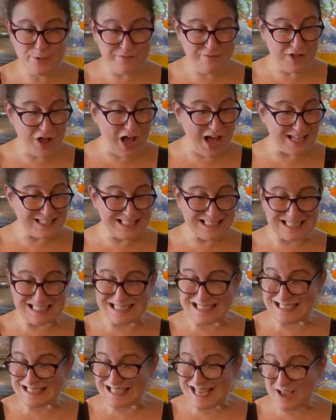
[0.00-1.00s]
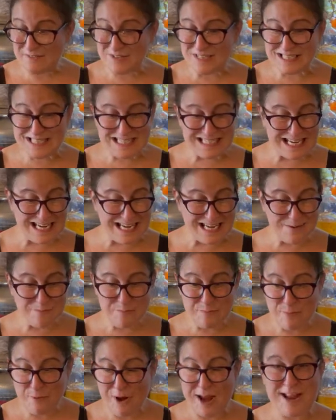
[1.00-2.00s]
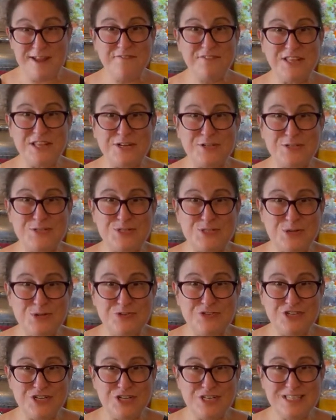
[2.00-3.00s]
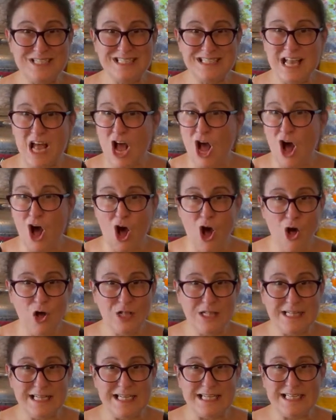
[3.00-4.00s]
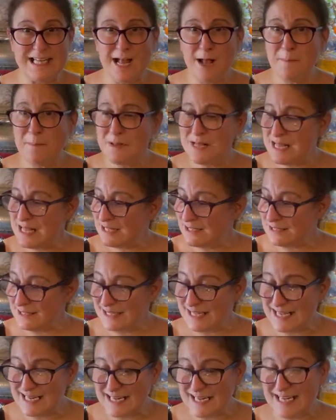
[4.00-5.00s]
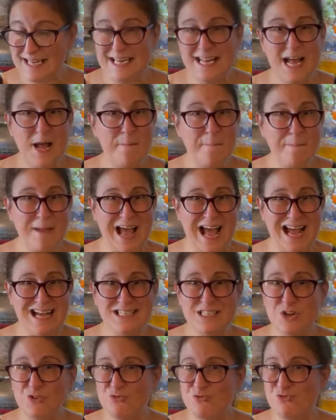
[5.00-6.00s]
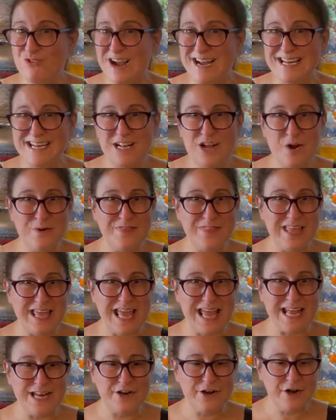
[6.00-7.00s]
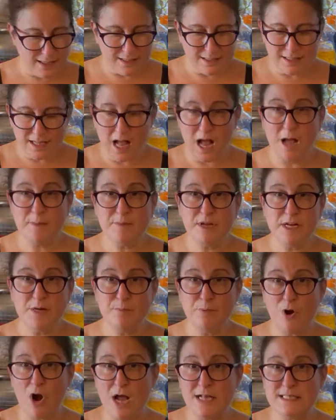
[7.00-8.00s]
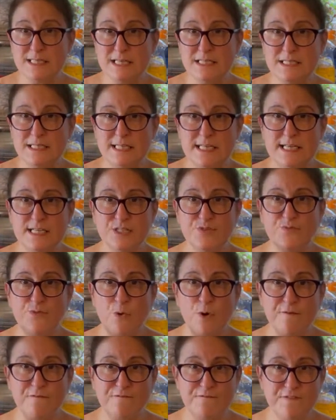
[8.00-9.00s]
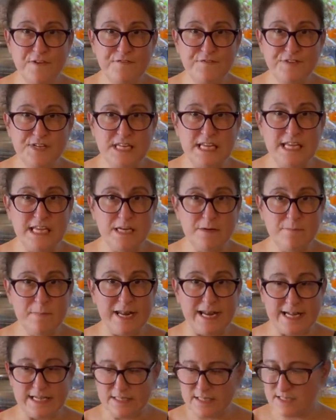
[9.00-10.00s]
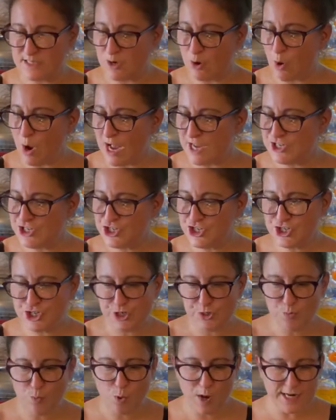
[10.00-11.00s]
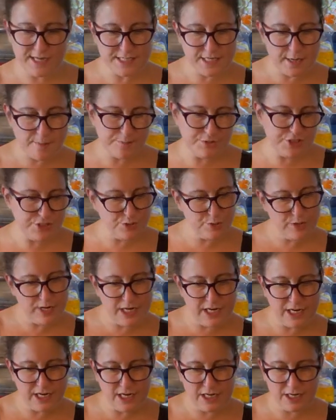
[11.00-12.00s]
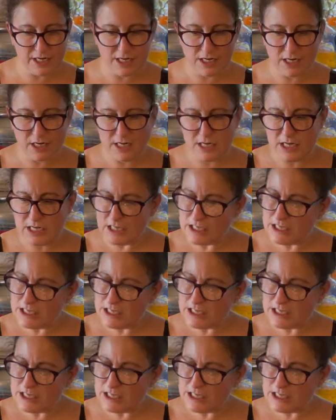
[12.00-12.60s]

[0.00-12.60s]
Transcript: we've got 17 brave little soldiers, all cleaned up, lidded, packed, ready to go in the canner. I'm gonna process these for 15 minutes, so I should wind up doing,